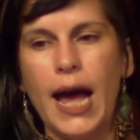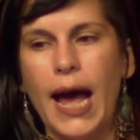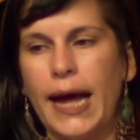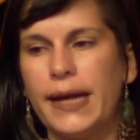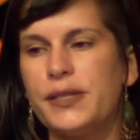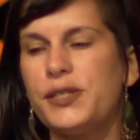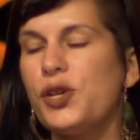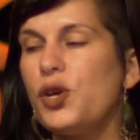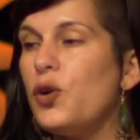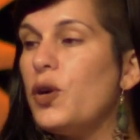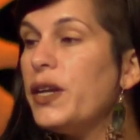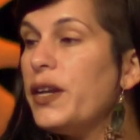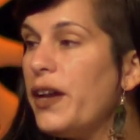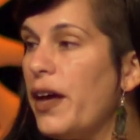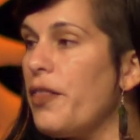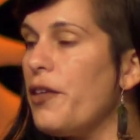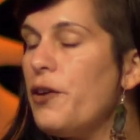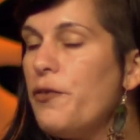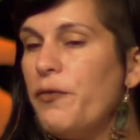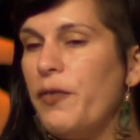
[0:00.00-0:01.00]
And so
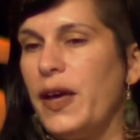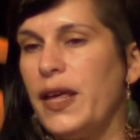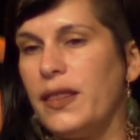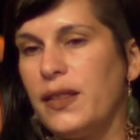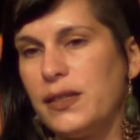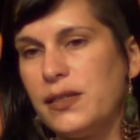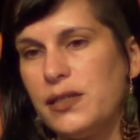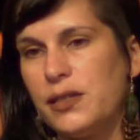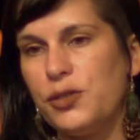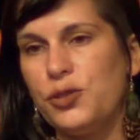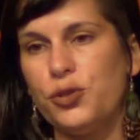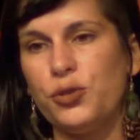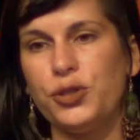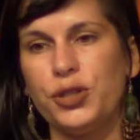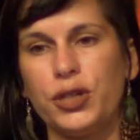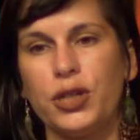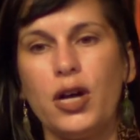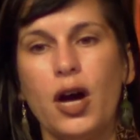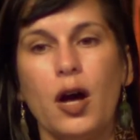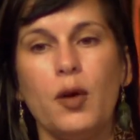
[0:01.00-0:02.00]
another faith
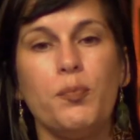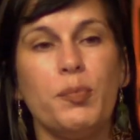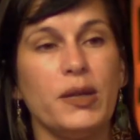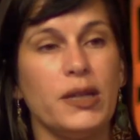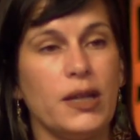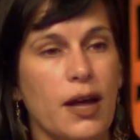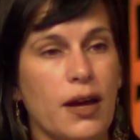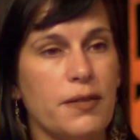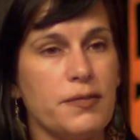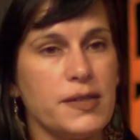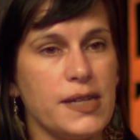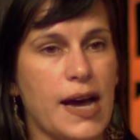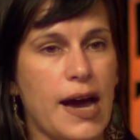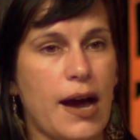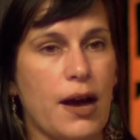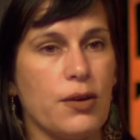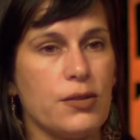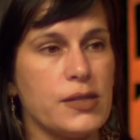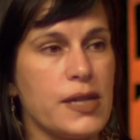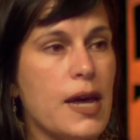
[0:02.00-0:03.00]
institution called Beloved
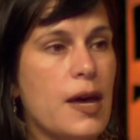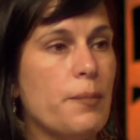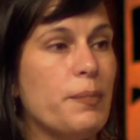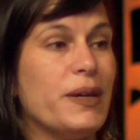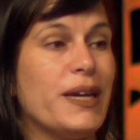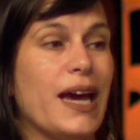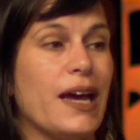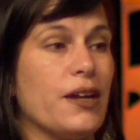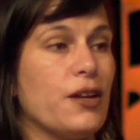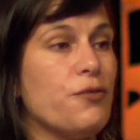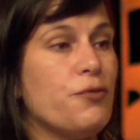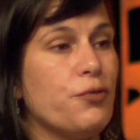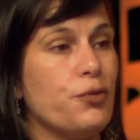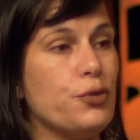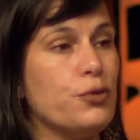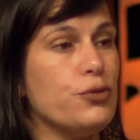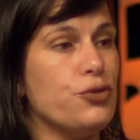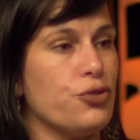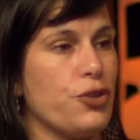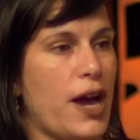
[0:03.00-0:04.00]
House began a
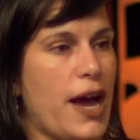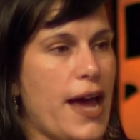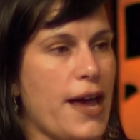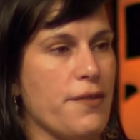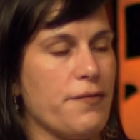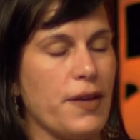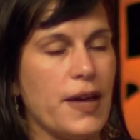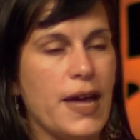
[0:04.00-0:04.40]
food drive,